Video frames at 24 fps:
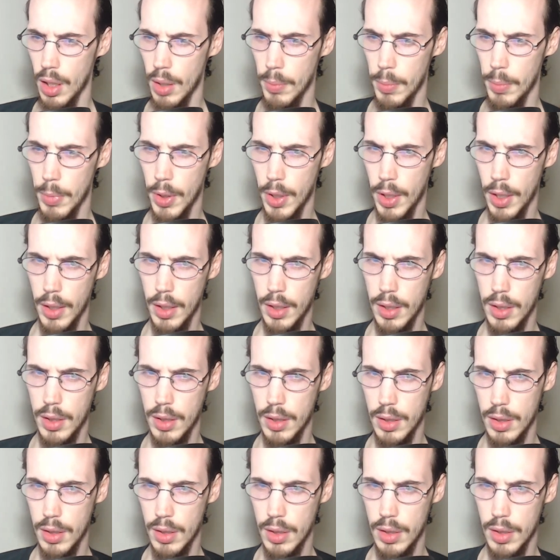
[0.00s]
But like
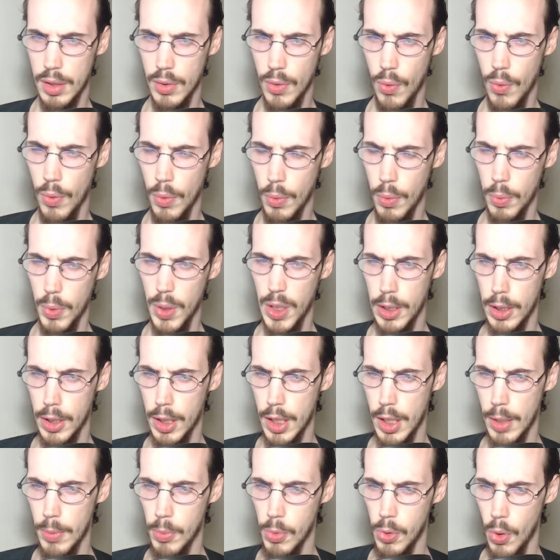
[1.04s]
or we could
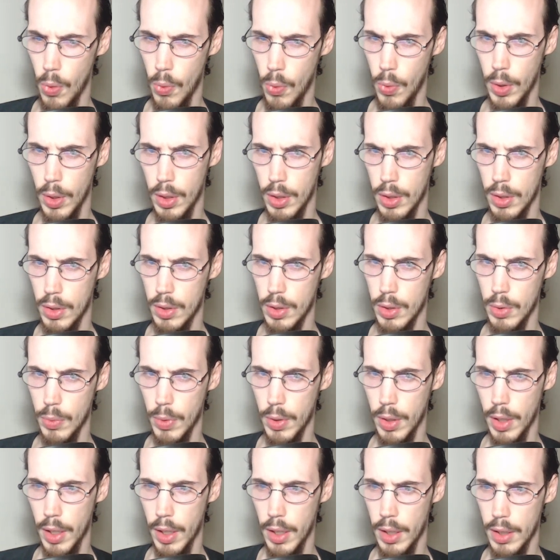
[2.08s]
keep going to where
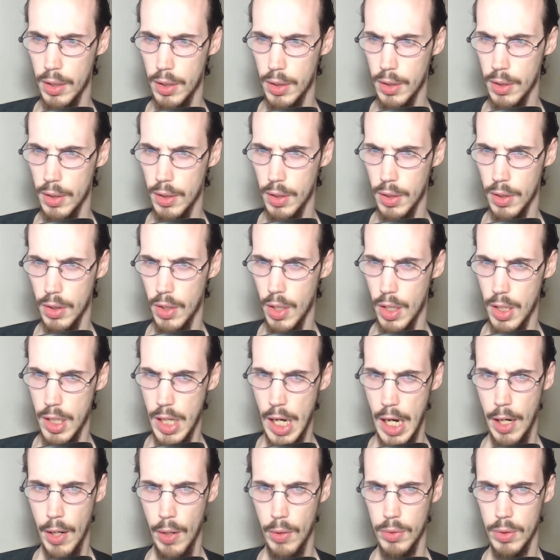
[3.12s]
like they
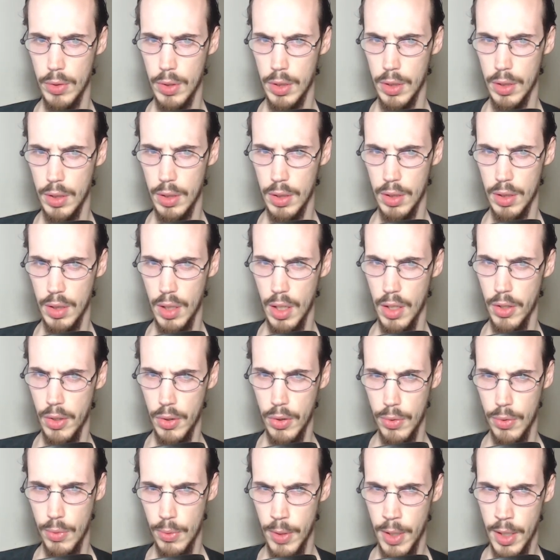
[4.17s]
take out the other
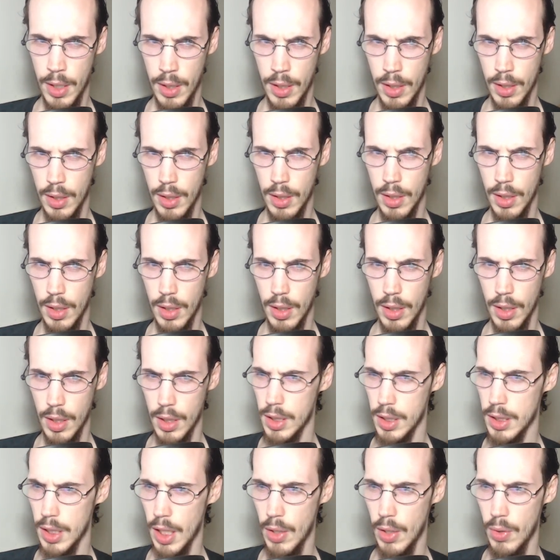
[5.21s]
three
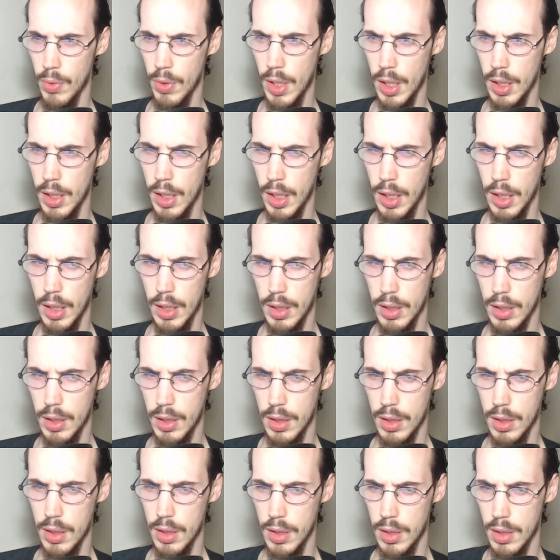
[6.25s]
because I don't think they
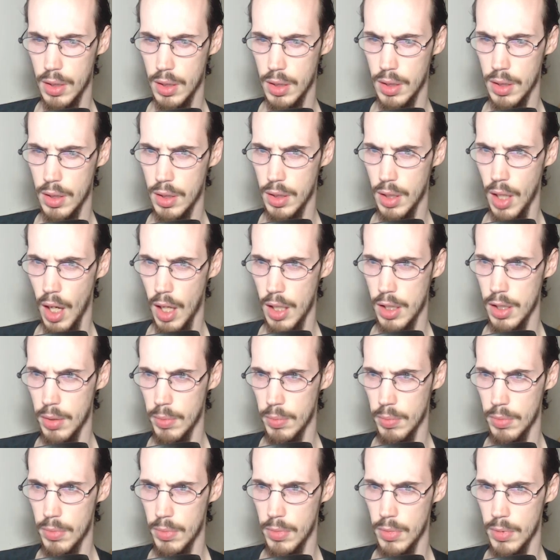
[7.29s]
got
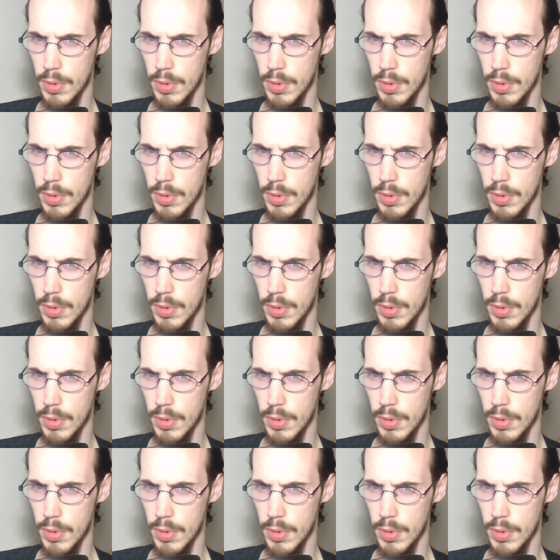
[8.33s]
them.